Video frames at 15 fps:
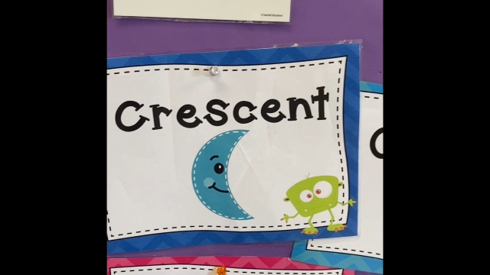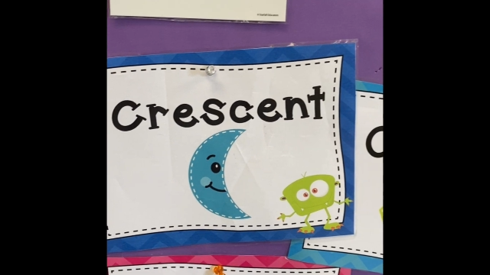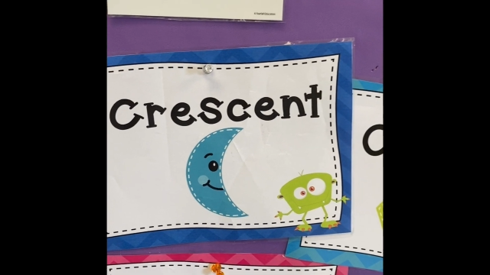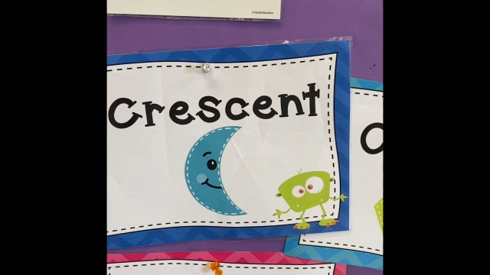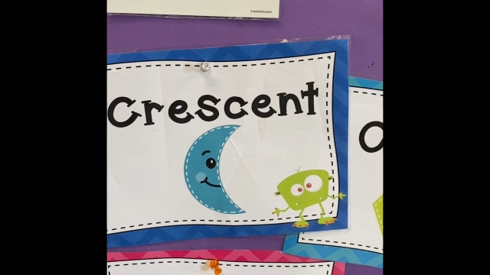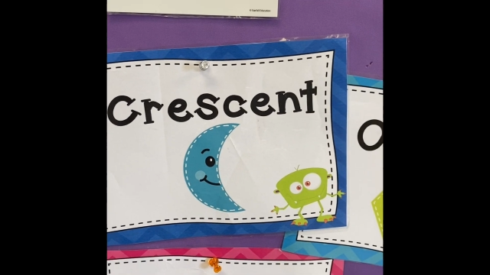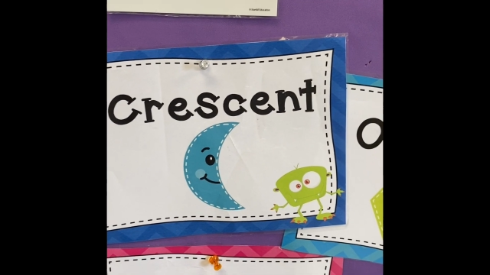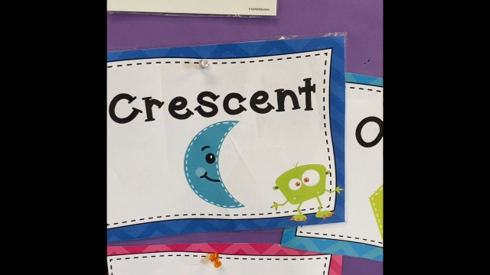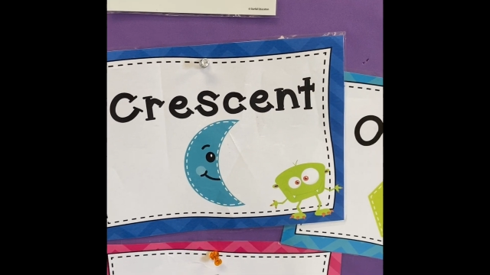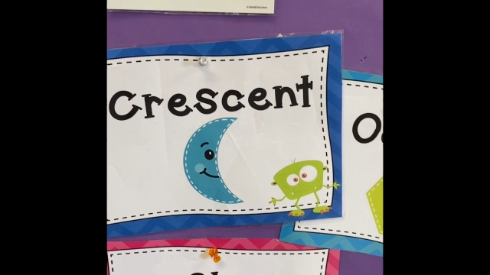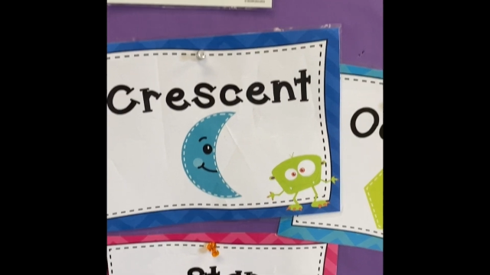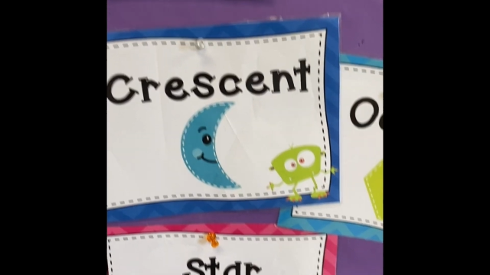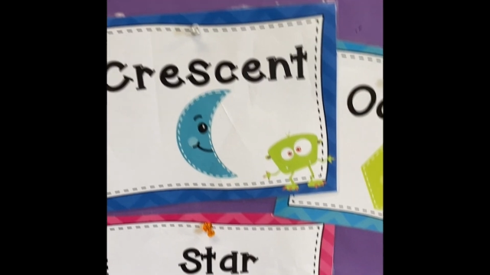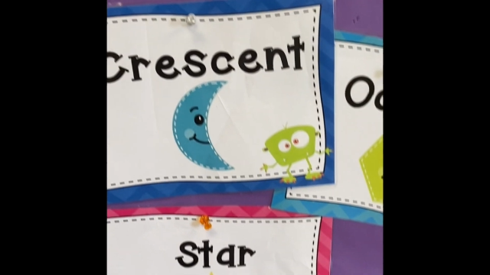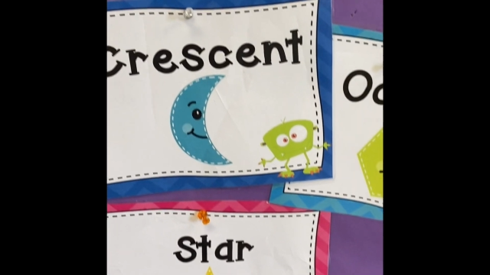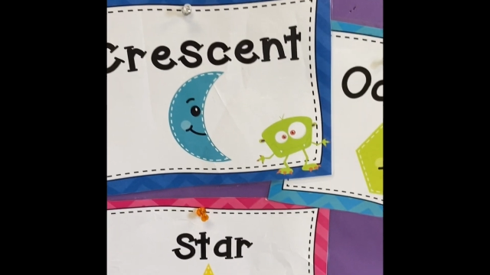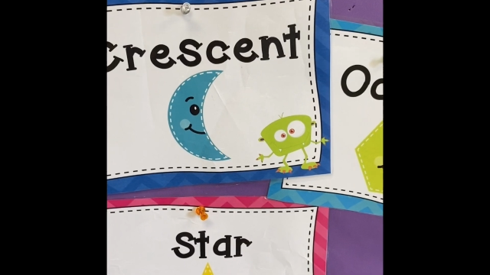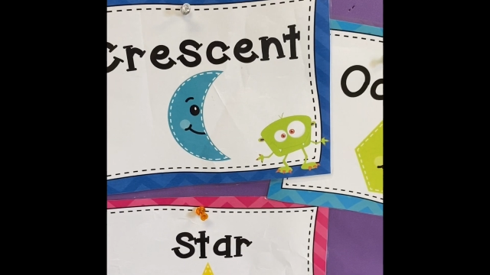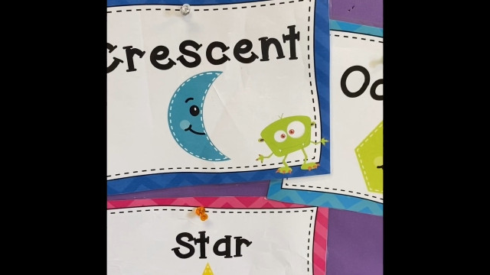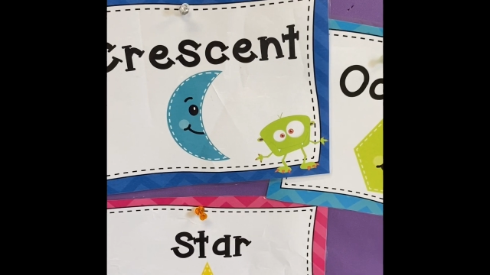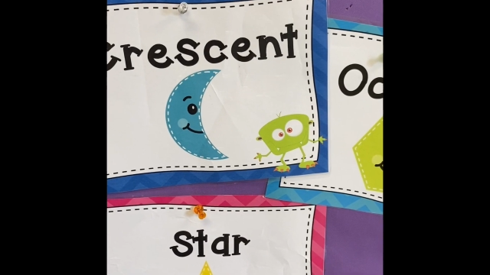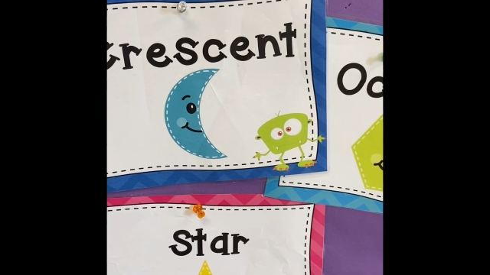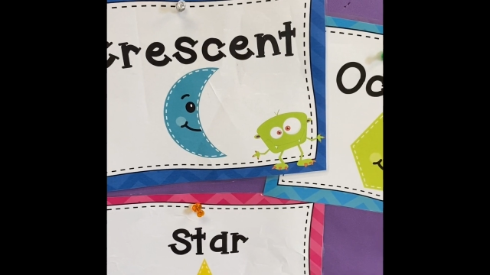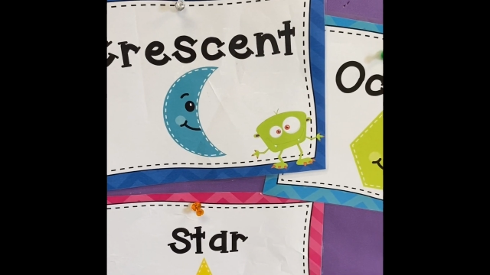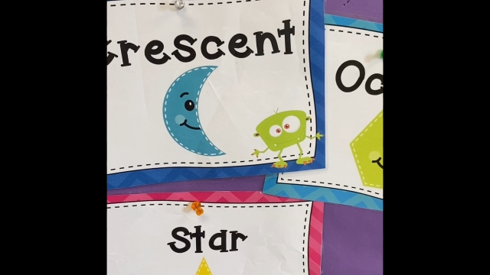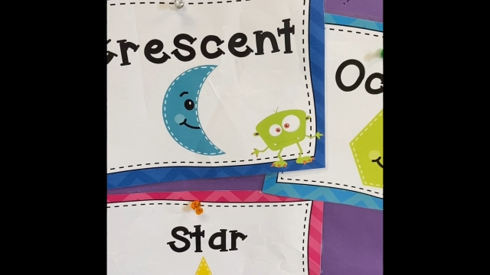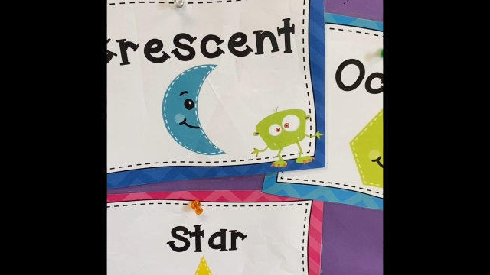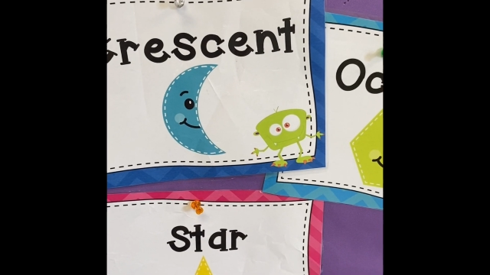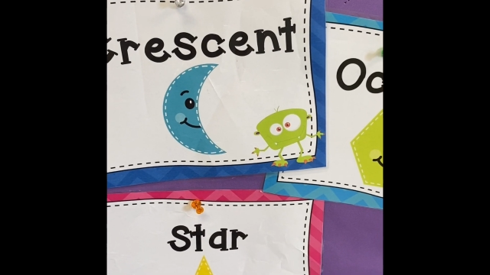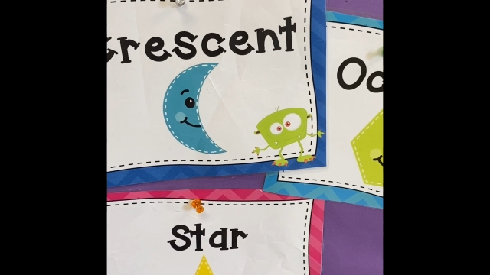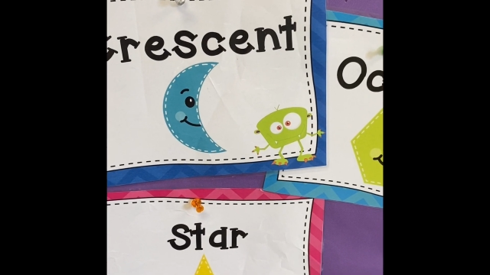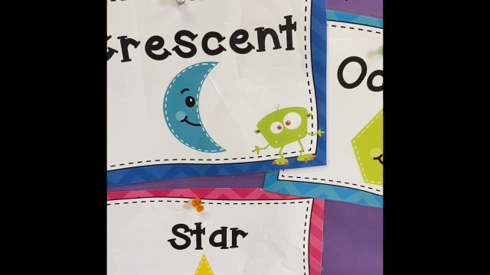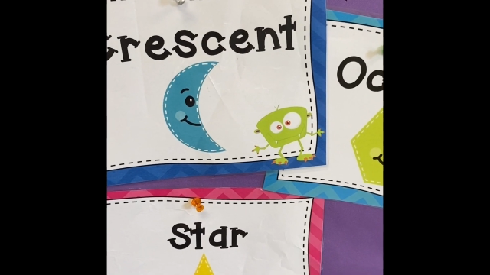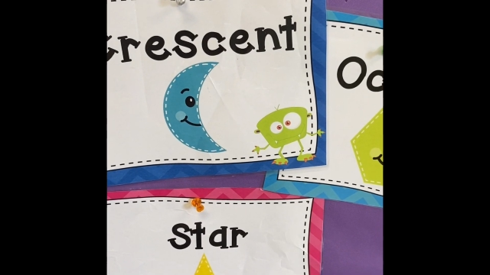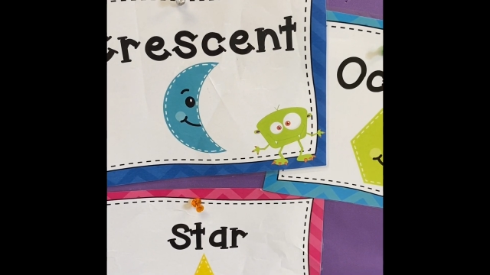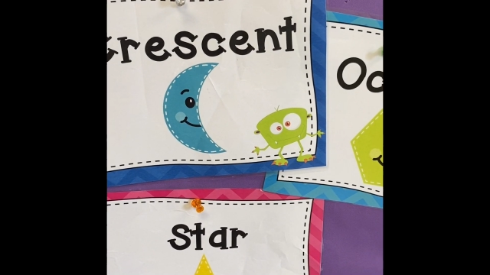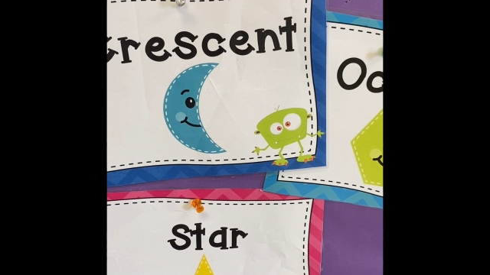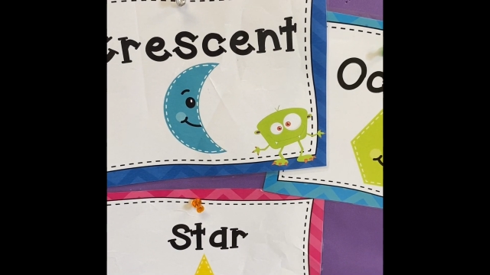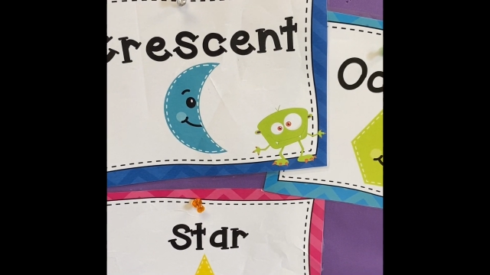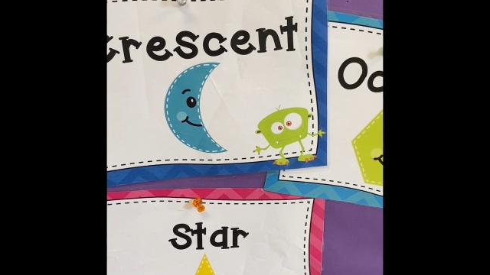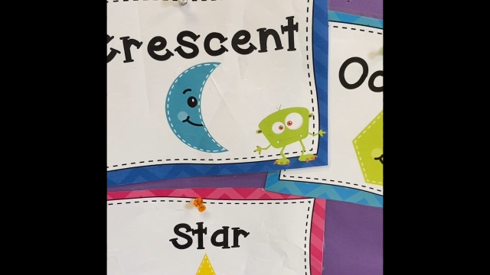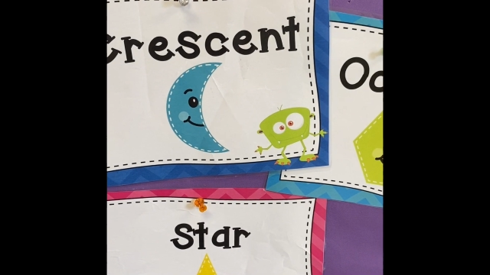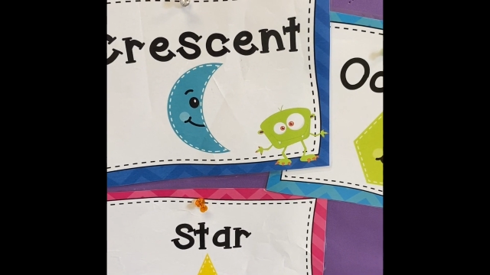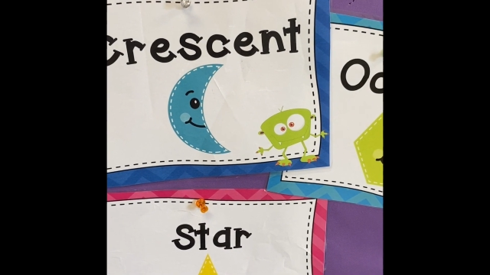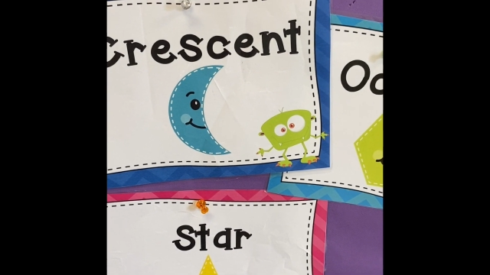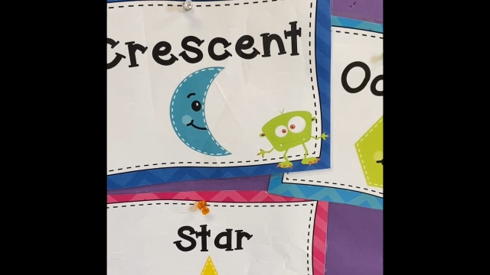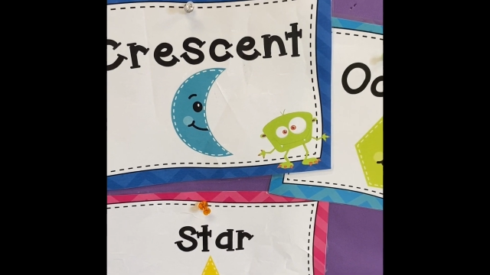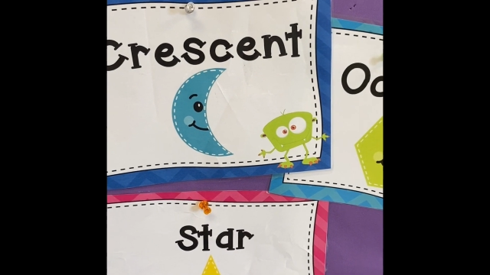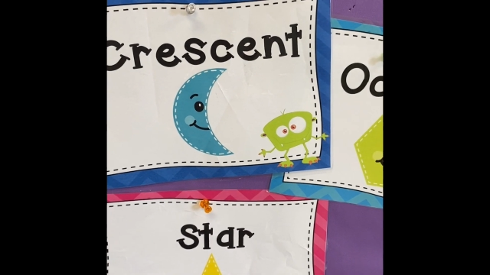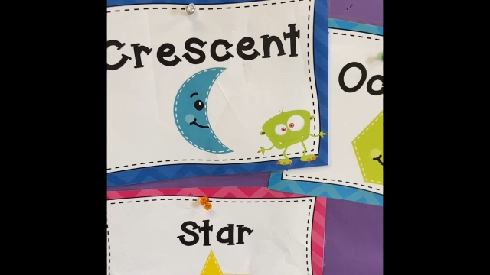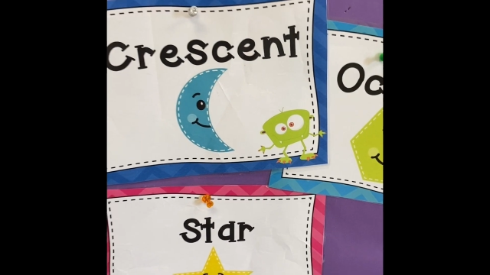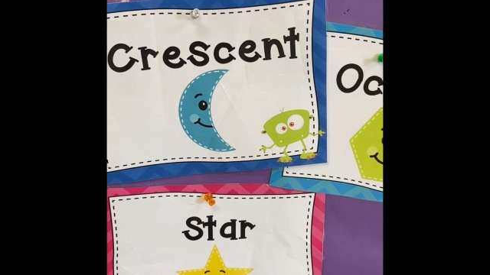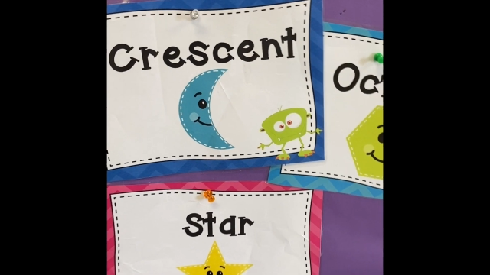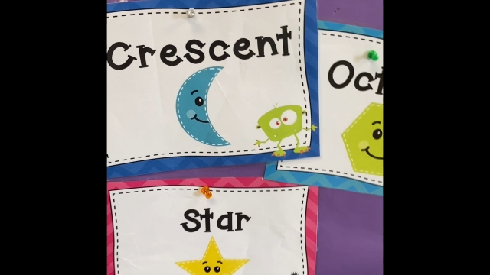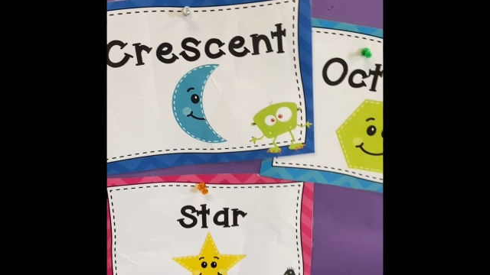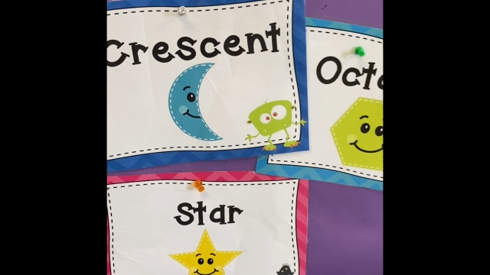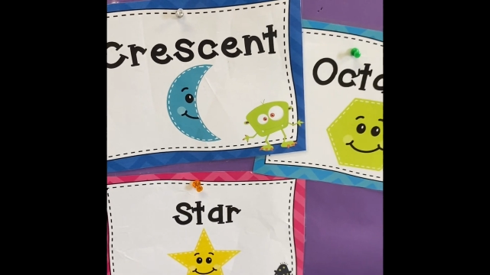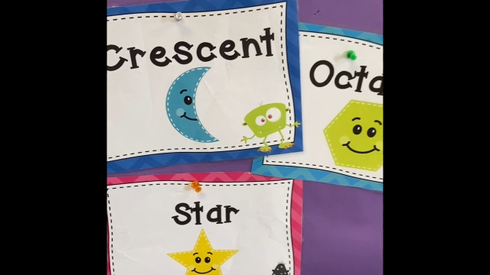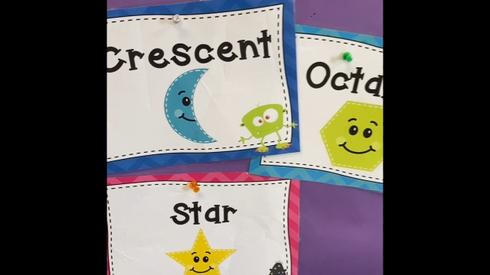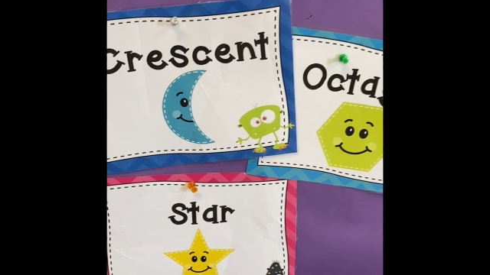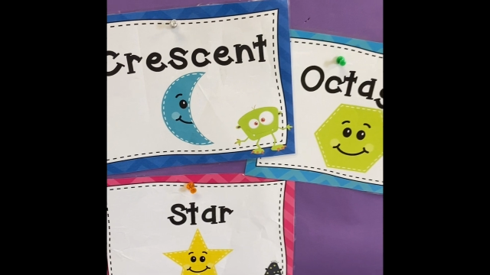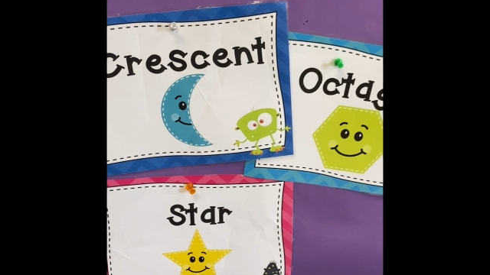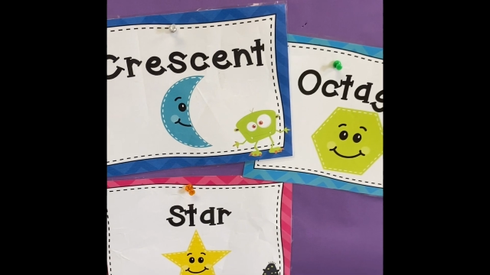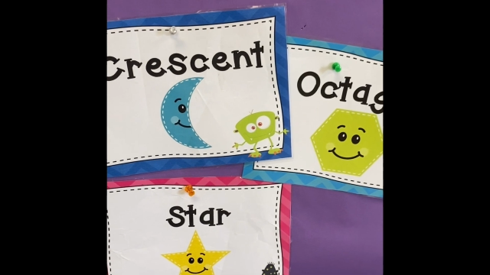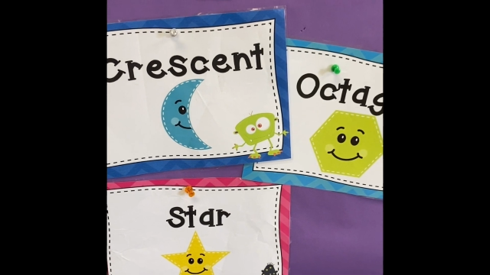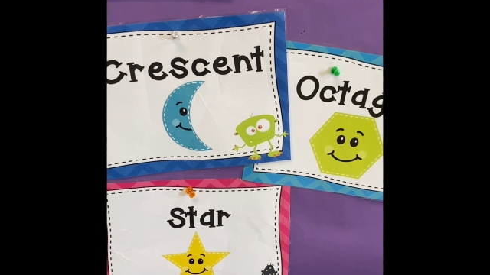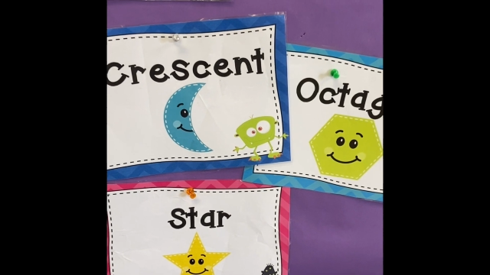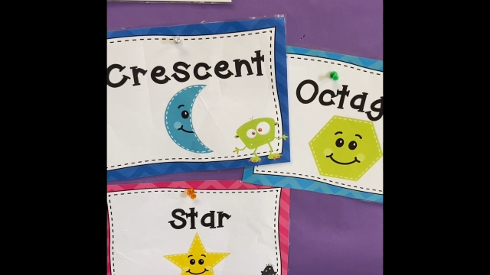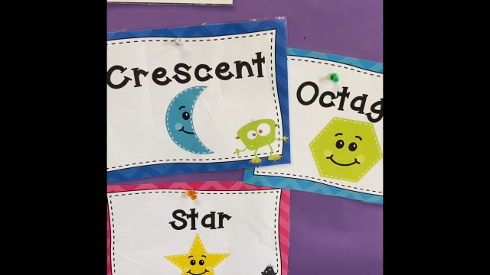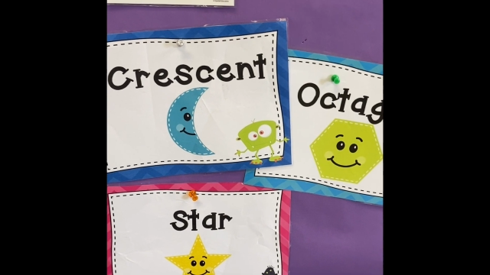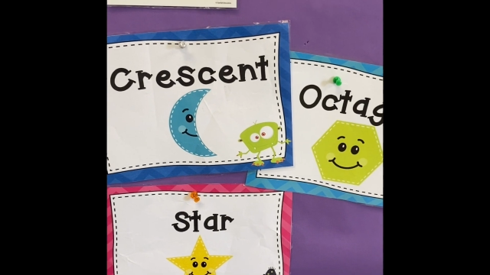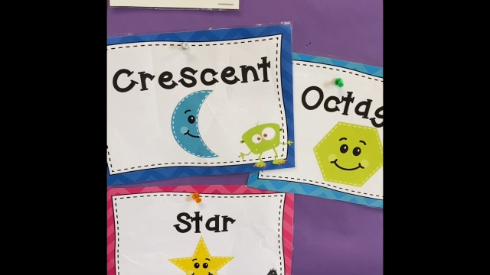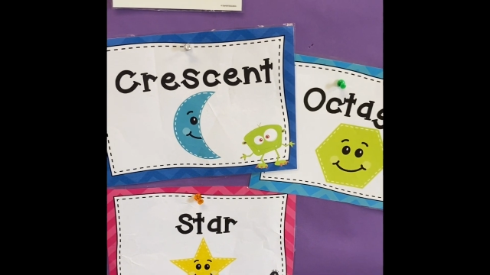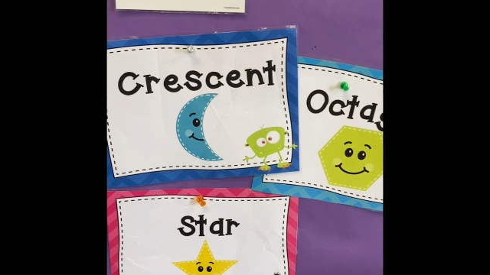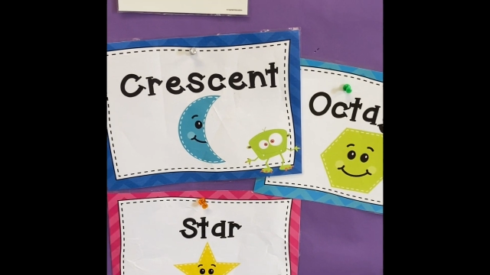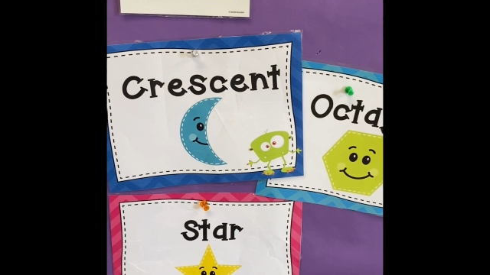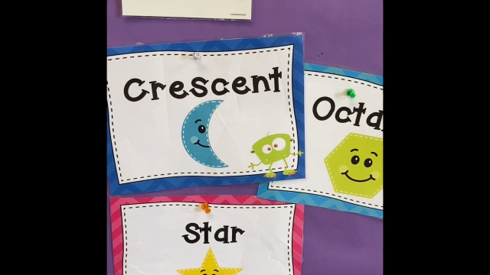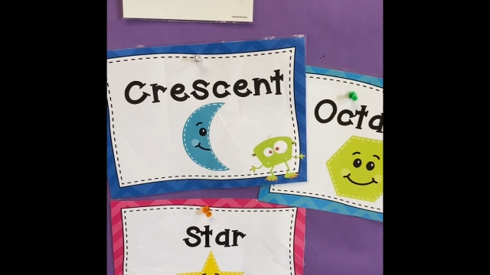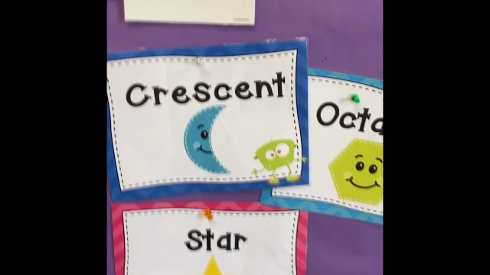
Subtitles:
No face is visible, so there are no lips to read.